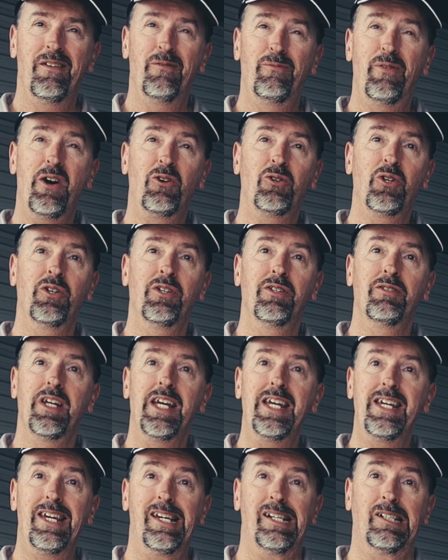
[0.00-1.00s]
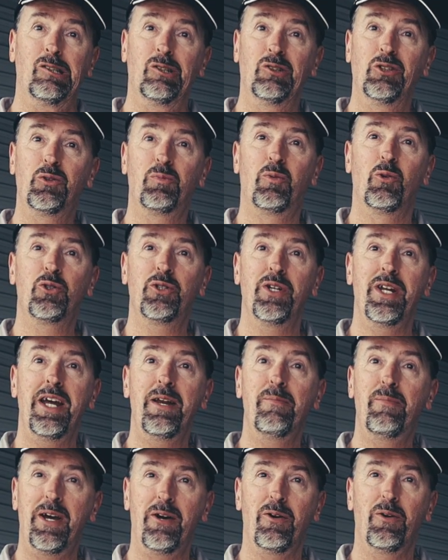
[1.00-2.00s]
Falcon EL sports
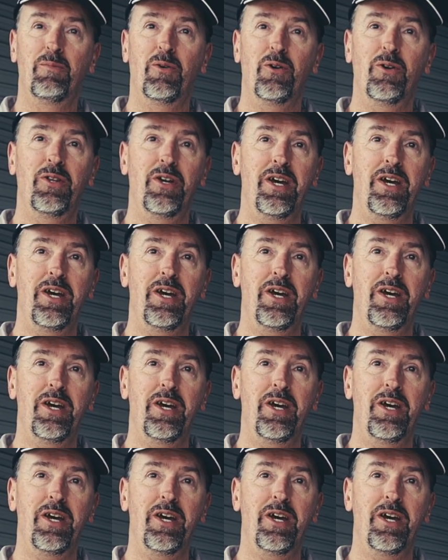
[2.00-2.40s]
sedan powered by the